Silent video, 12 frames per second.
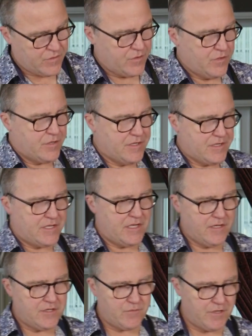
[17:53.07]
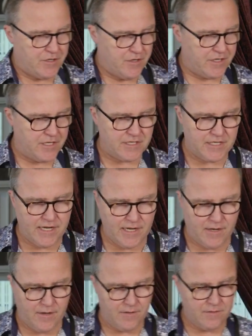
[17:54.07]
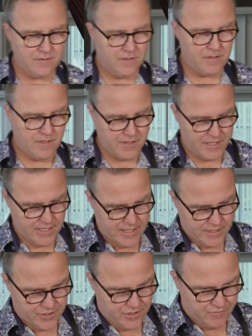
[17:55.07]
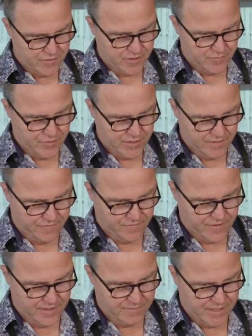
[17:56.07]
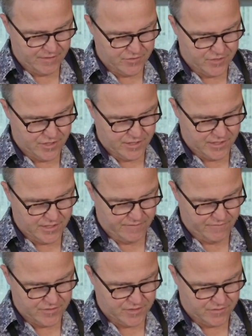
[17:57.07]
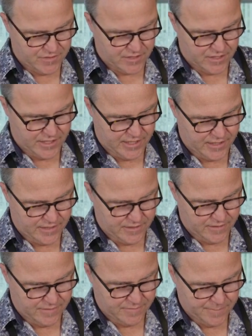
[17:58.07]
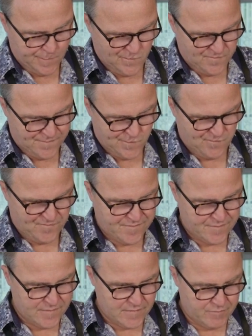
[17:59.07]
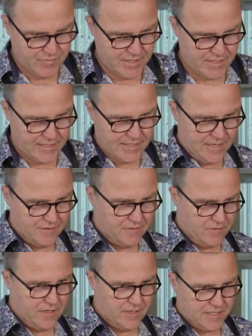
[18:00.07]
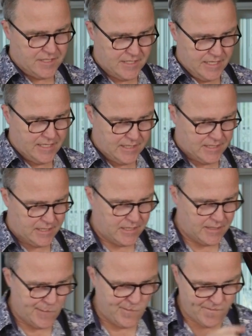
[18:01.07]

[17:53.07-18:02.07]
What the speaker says: So you can see as we cook it down and the action, we're going to bring the flame down just ever so slight. Bring it down to around a 6.